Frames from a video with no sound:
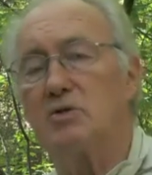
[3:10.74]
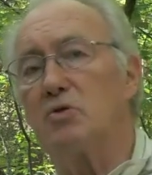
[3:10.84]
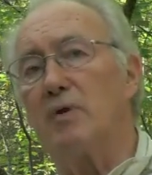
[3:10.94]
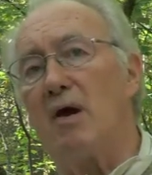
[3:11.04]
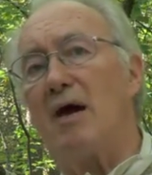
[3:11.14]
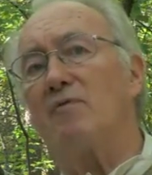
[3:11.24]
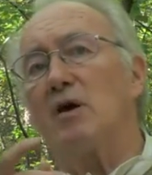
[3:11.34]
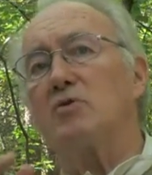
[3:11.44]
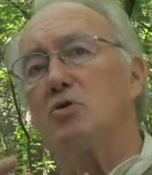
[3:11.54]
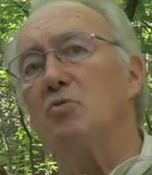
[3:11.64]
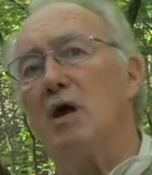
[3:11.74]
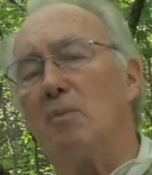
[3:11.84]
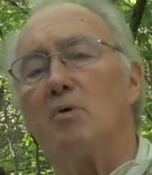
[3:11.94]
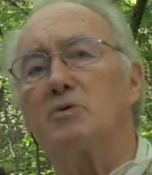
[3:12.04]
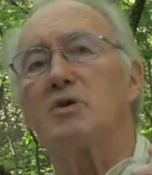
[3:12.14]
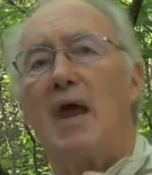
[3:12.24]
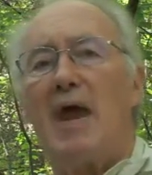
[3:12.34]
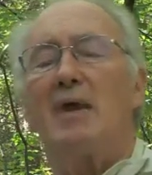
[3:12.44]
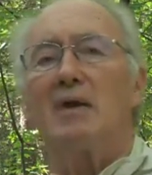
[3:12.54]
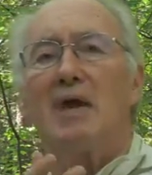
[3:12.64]
So now I've got two numbers to
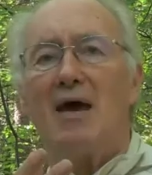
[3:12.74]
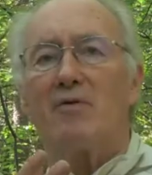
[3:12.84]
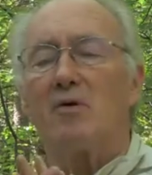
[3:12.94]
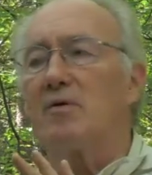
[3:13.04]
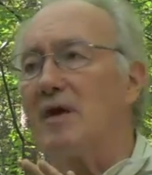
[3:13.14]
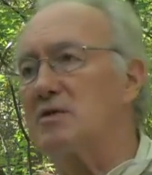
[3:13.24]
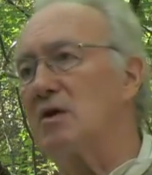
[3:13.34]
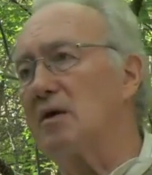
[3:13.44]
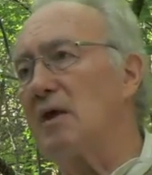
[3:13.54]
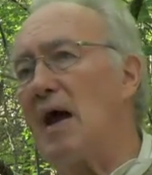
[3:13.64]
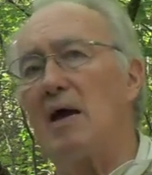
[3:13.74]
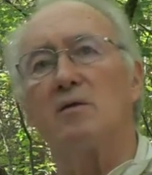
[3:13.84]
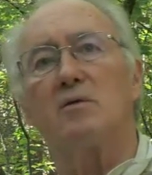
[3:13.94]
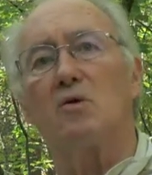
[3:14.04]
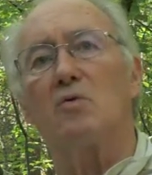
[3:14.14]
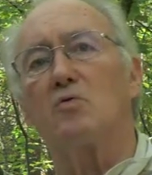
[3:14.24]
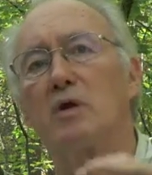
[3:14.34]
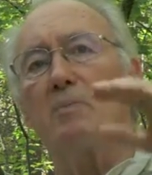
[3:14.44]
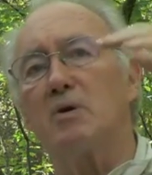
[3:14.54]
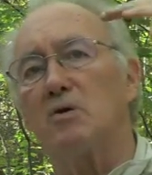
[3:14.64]
add together. That's not the height of the total
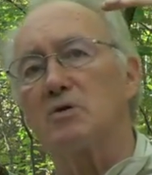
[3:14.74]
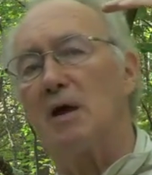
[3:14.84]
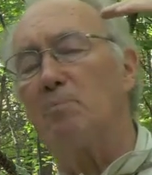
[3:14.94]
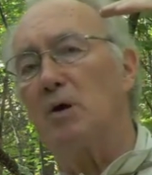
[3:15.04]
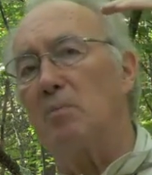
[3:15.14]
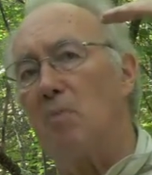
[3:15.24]
tree because I put a